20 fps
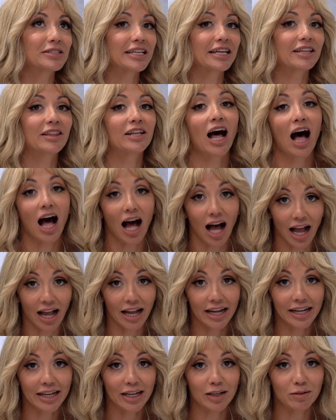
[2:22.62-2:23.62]
say that
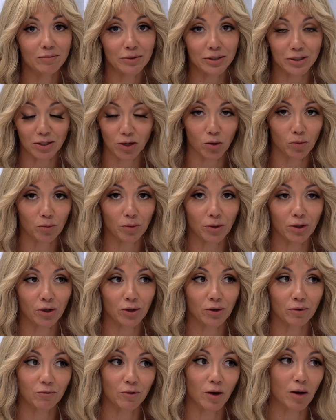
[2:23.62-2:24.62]
I am
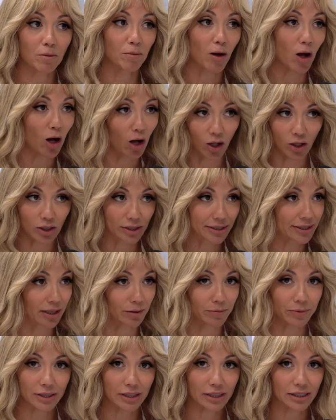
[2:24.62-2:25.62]
sober from all
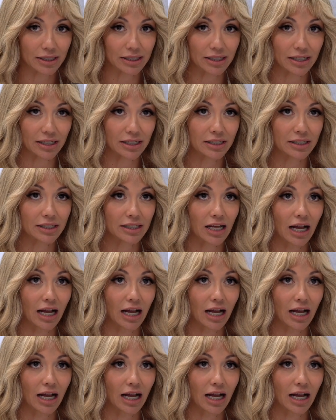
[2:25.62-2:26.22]
substances.